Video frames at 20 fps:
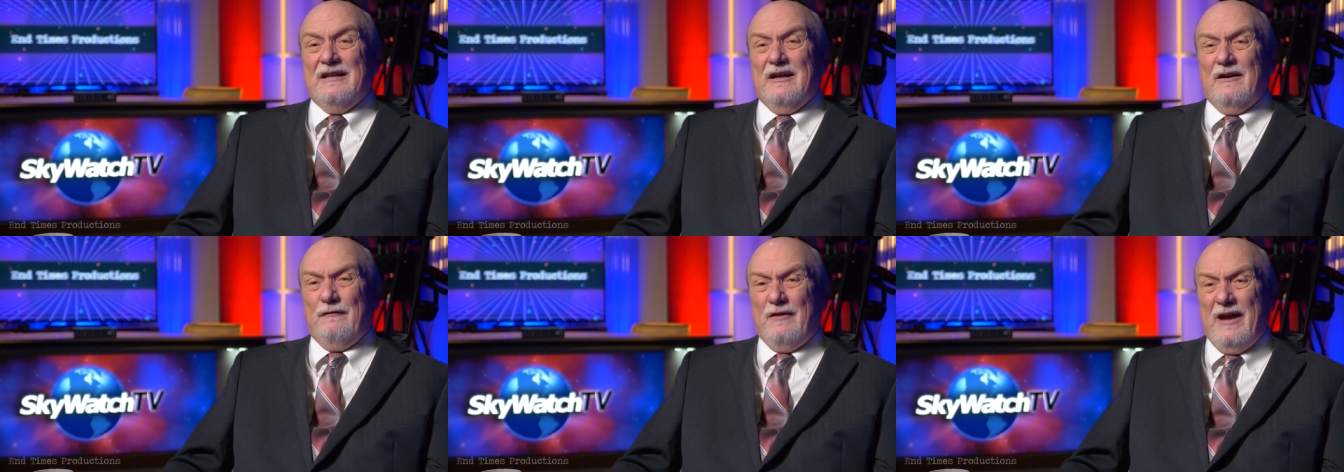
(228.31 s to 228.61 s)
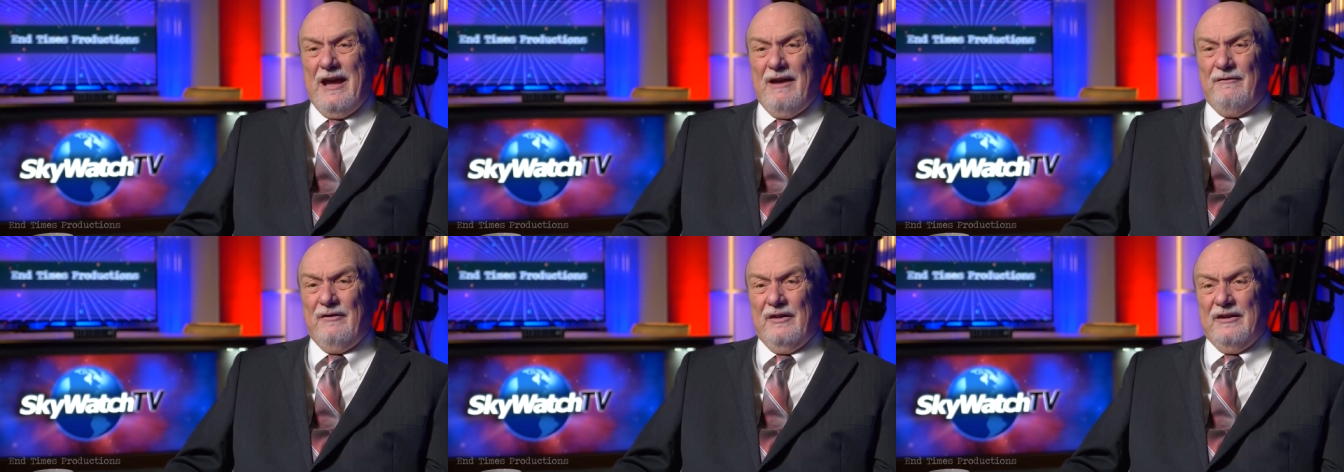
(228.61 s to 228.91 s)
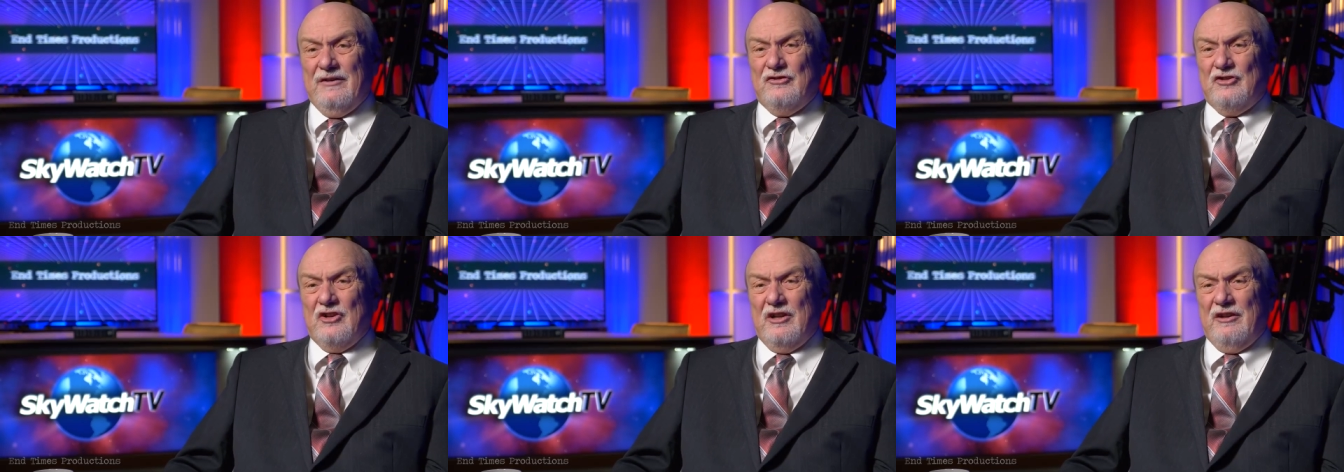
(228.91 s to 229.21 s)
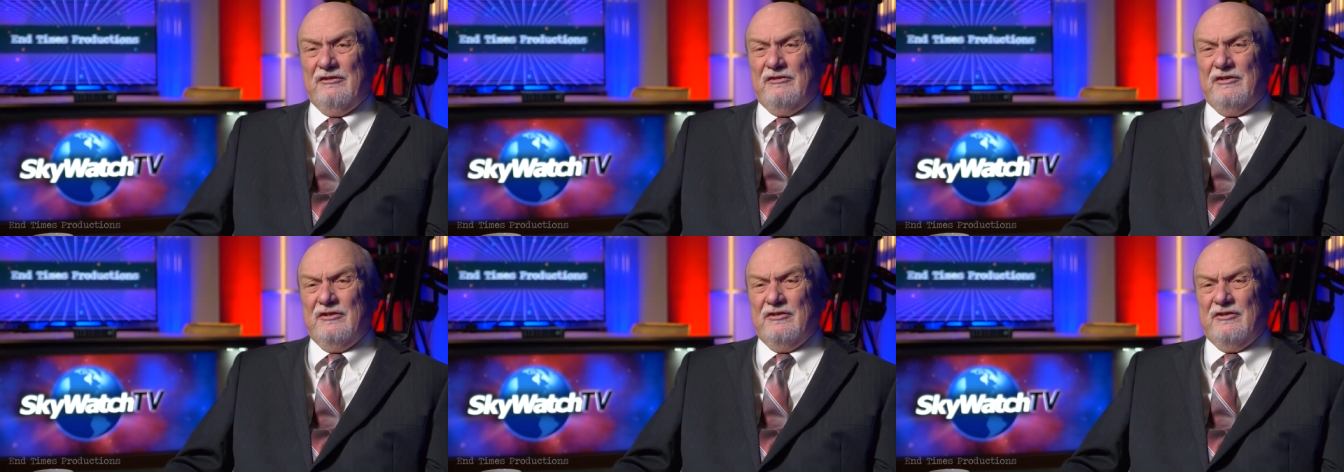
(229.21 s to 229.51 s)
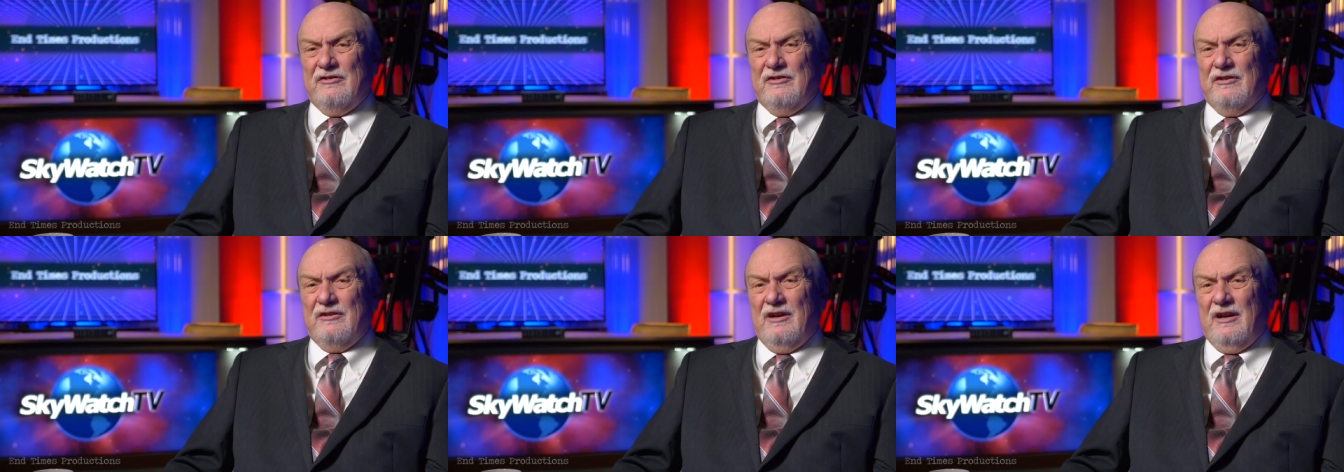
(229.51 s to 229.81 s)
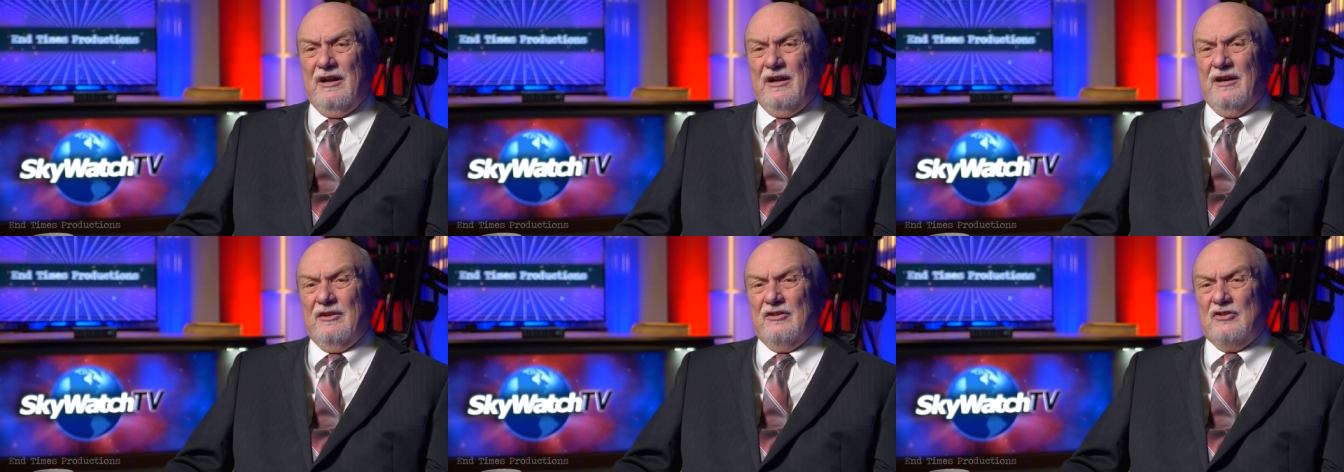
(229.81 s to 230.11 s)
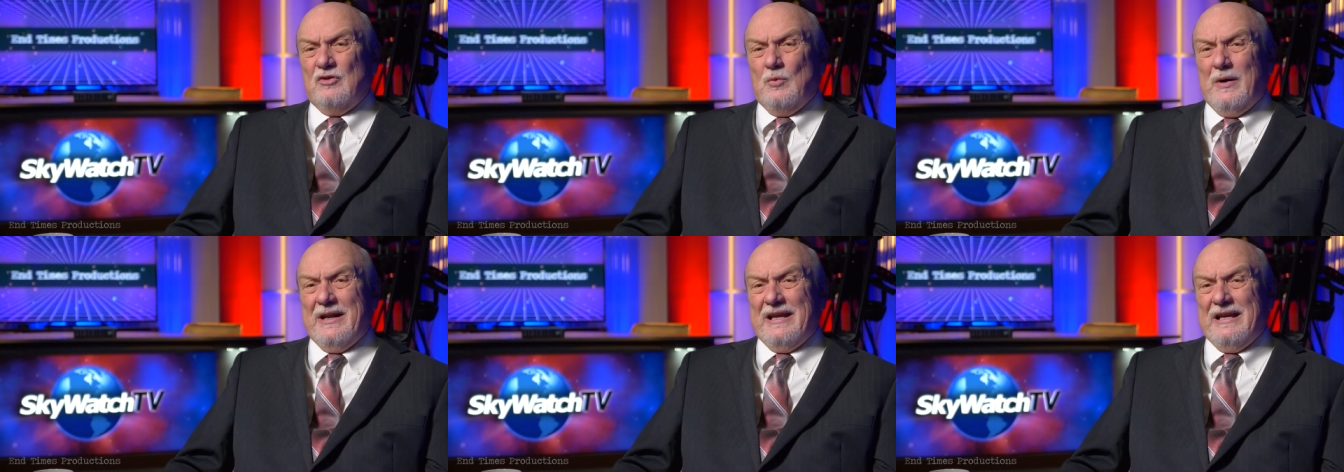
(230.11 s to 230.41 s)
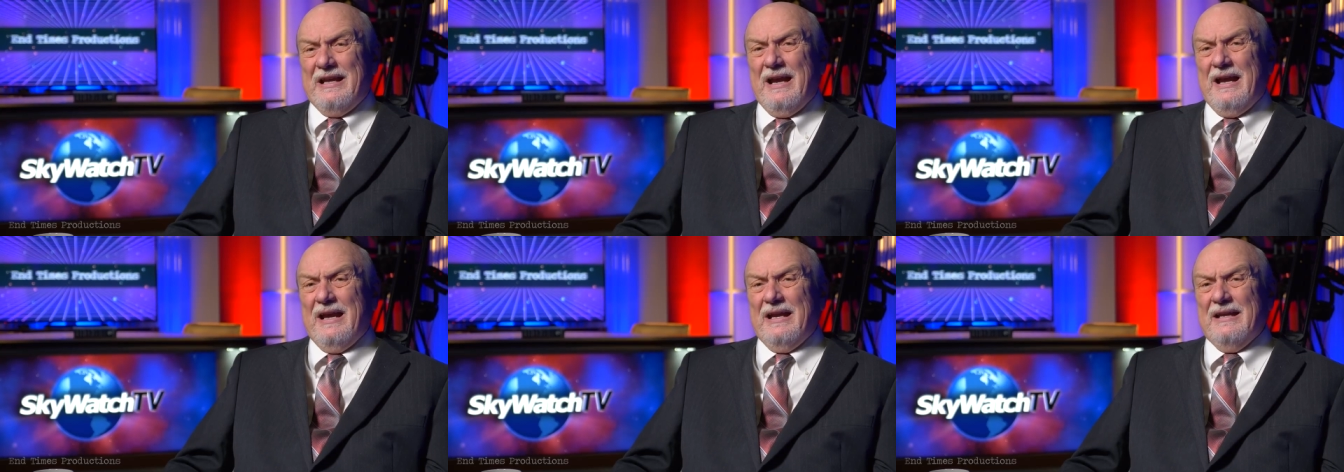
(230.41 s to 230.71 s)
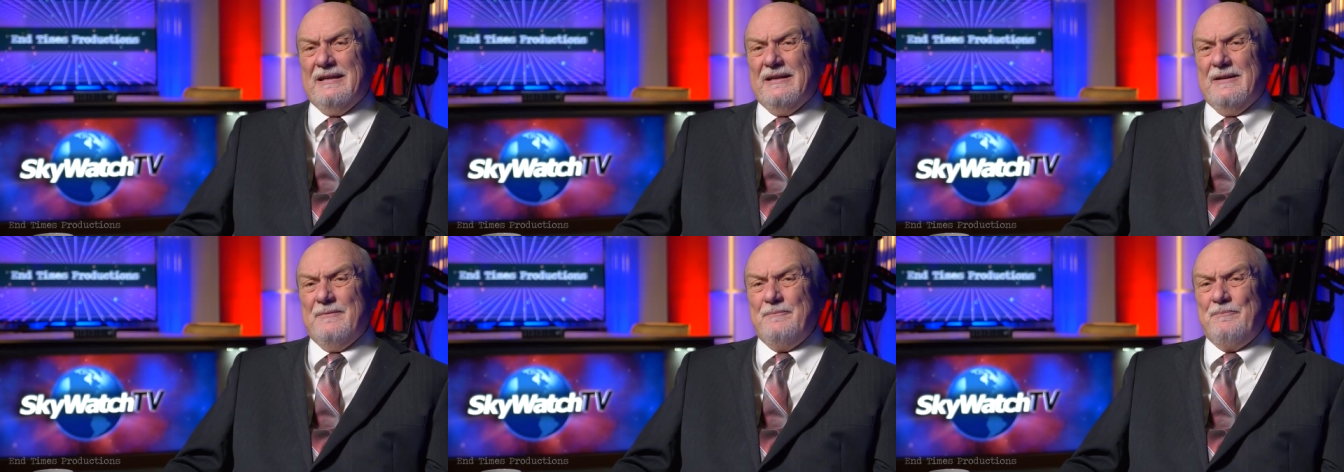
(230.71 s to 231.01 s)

of heaven," Genesis 28.